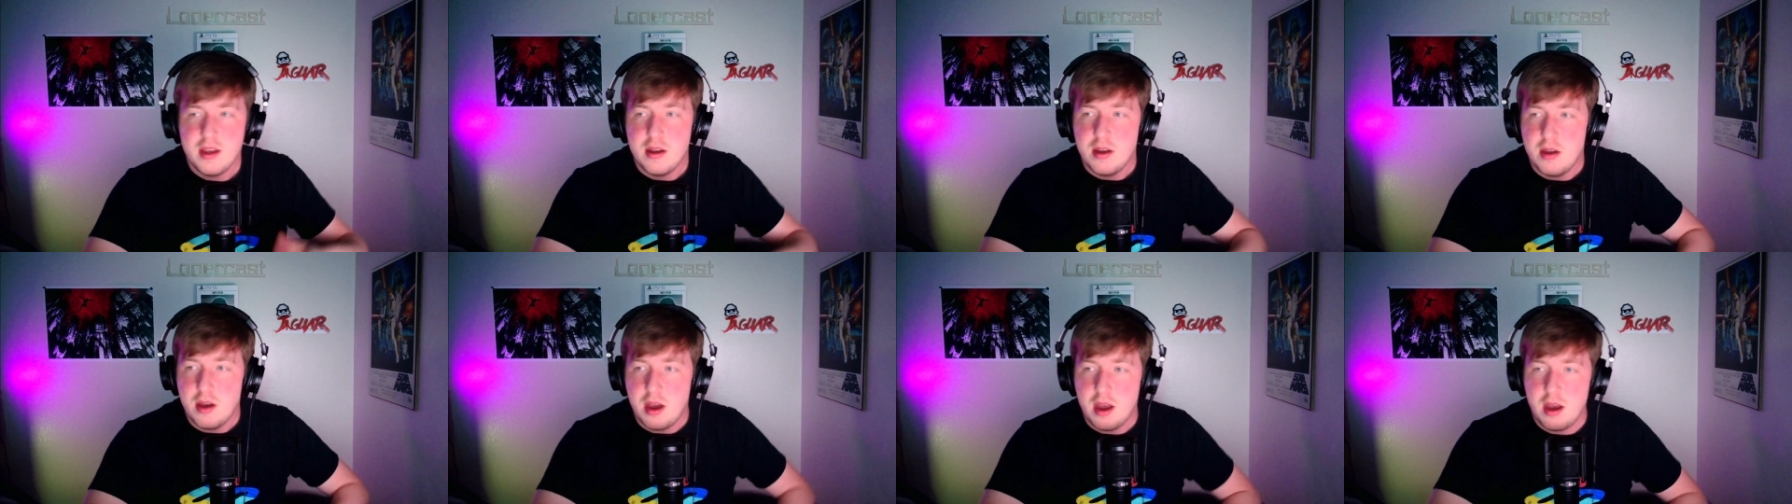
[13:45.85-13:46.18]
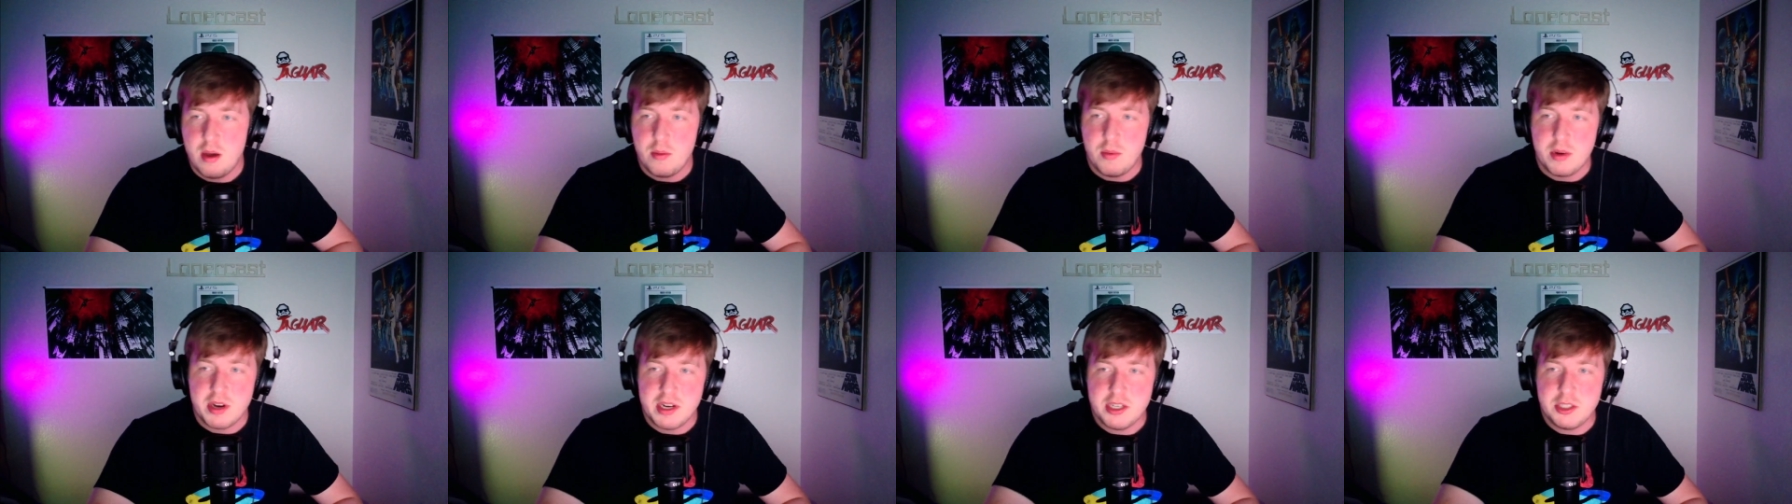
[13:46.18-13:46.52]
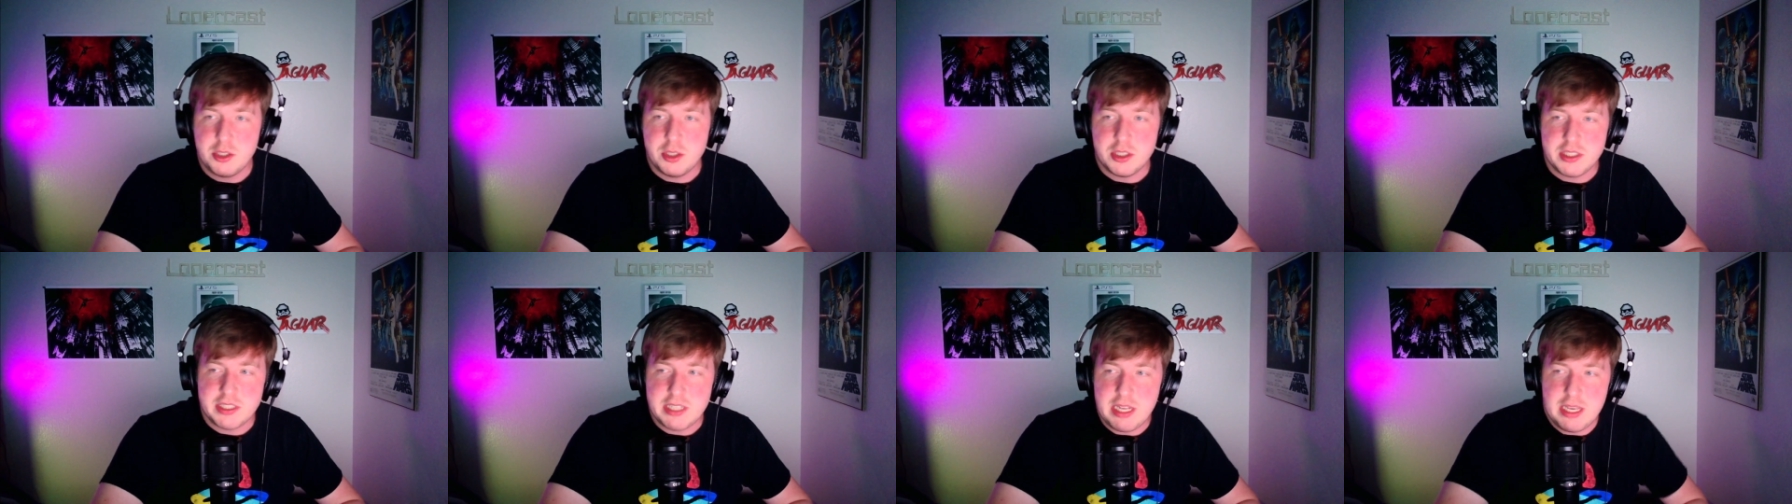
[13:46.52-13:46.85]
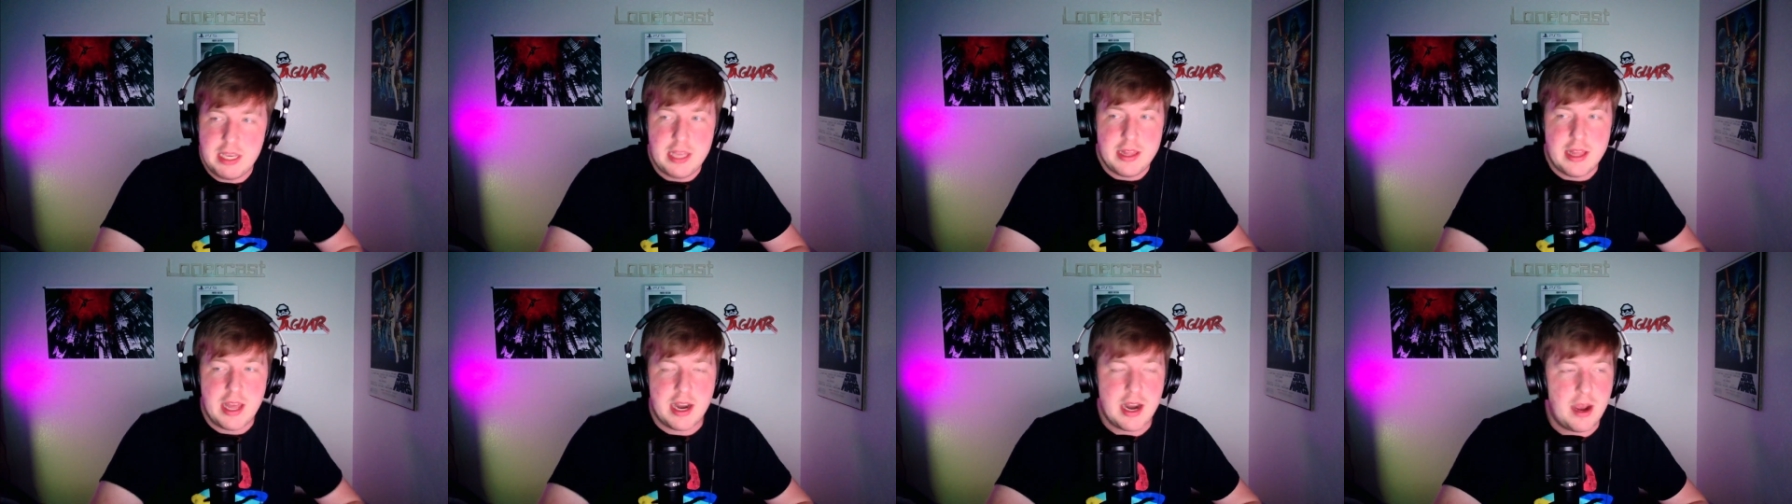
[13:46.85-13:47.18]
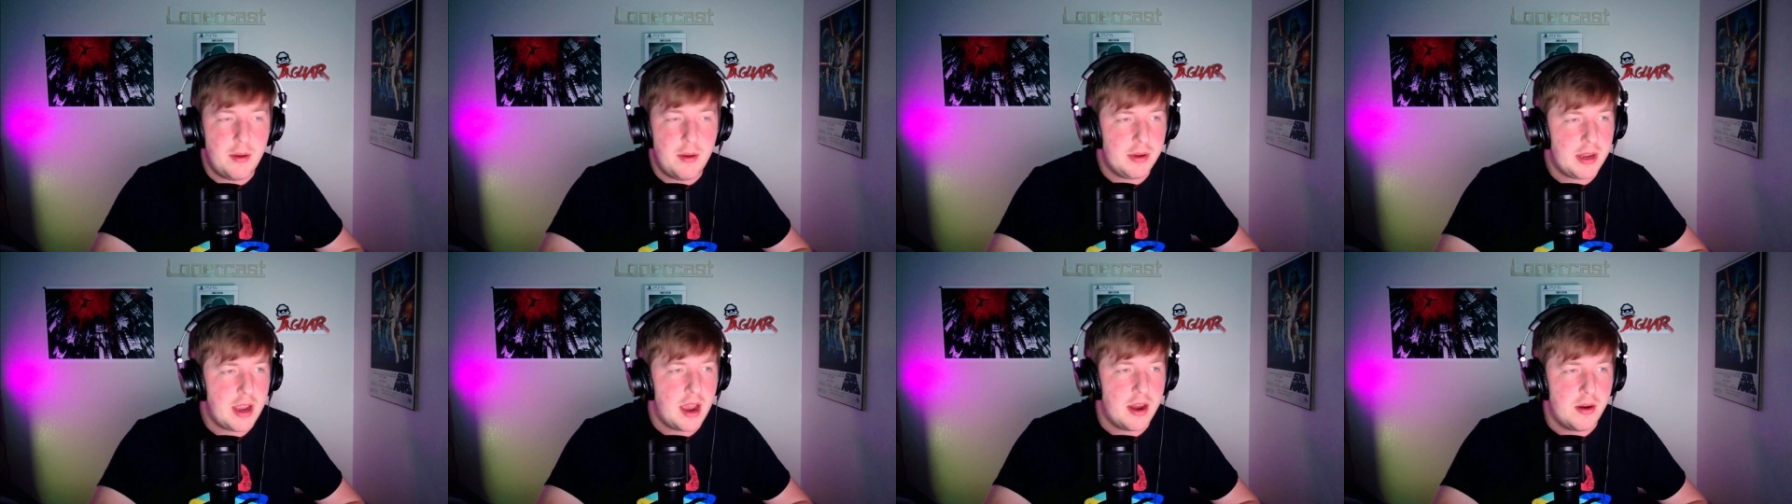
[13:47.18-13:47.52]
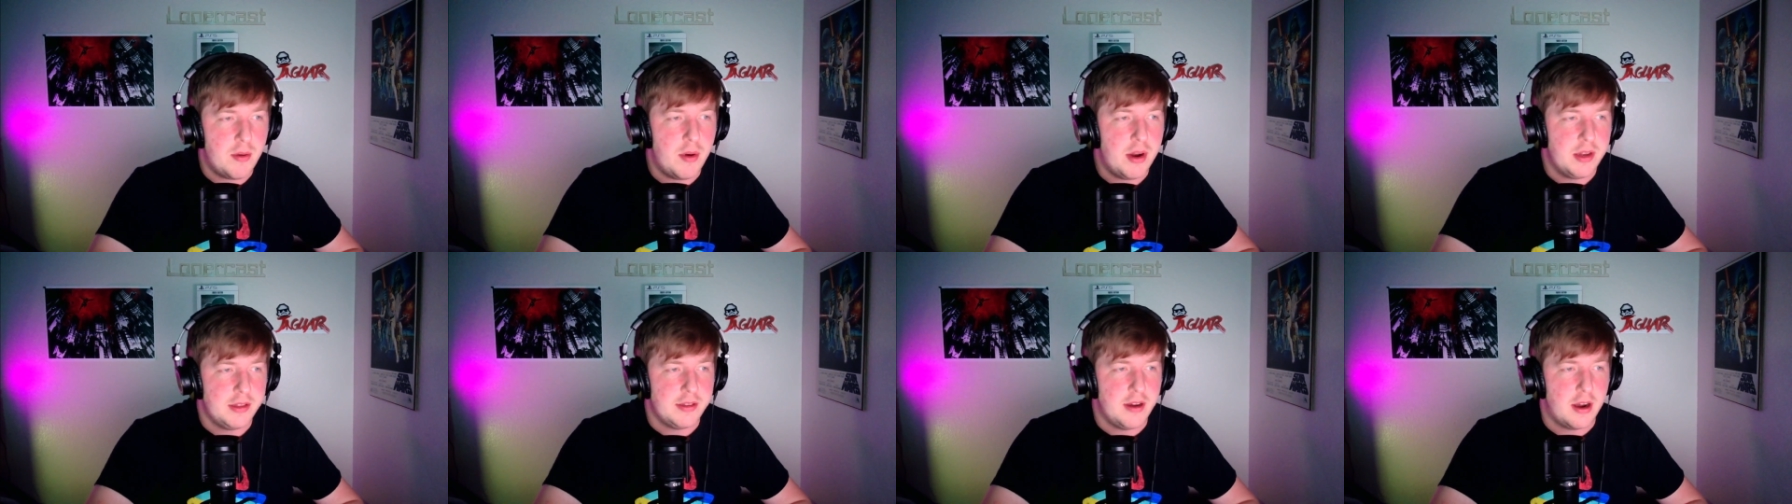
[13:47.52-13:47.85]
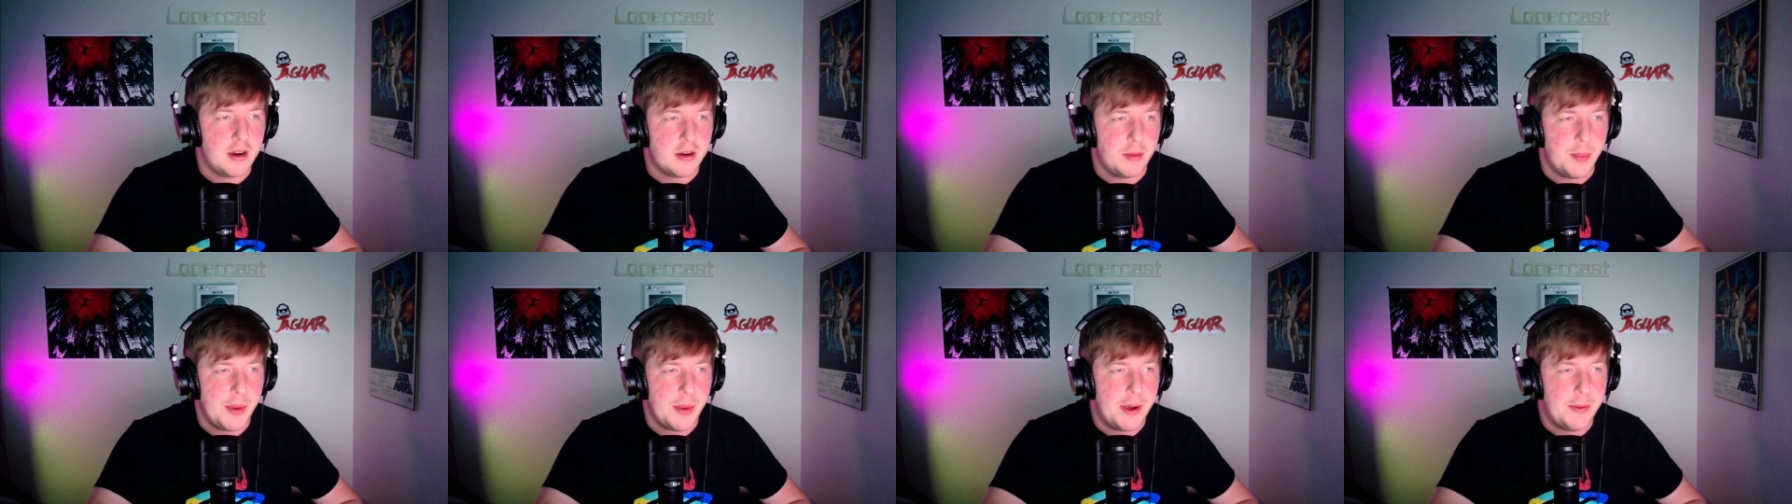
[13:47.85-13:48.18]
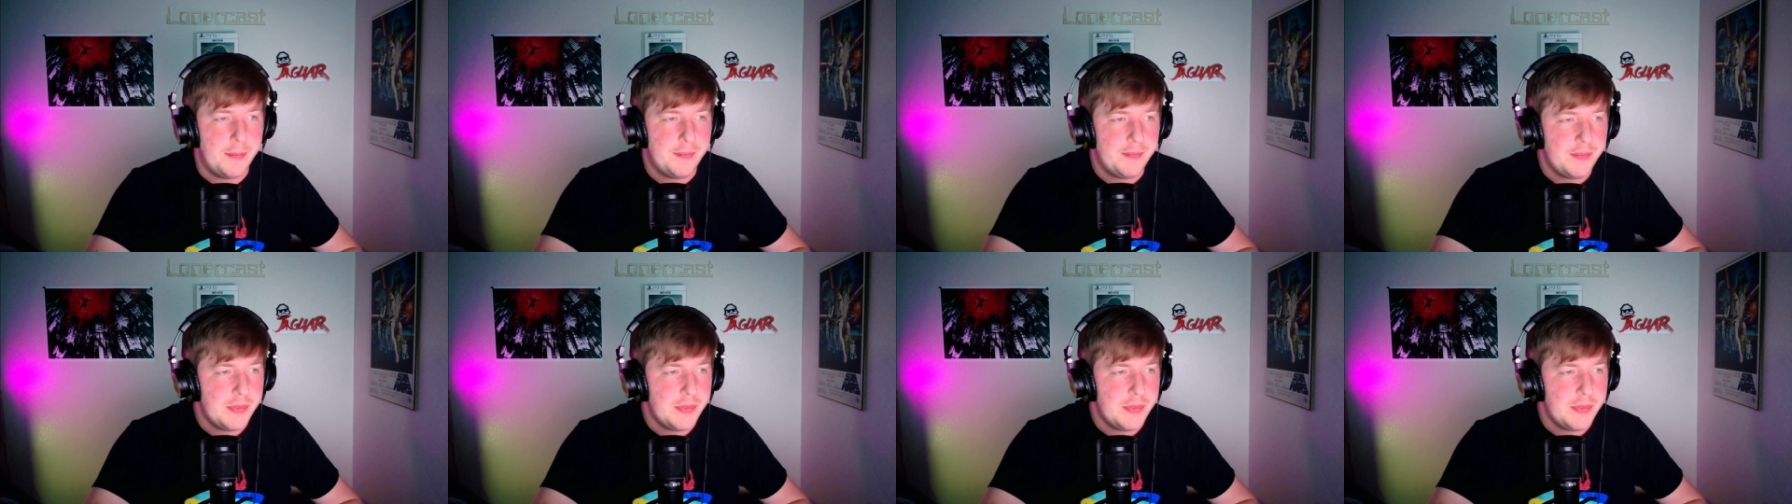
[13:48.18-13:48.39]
uh, were interesting and that I would kind of want to talk about.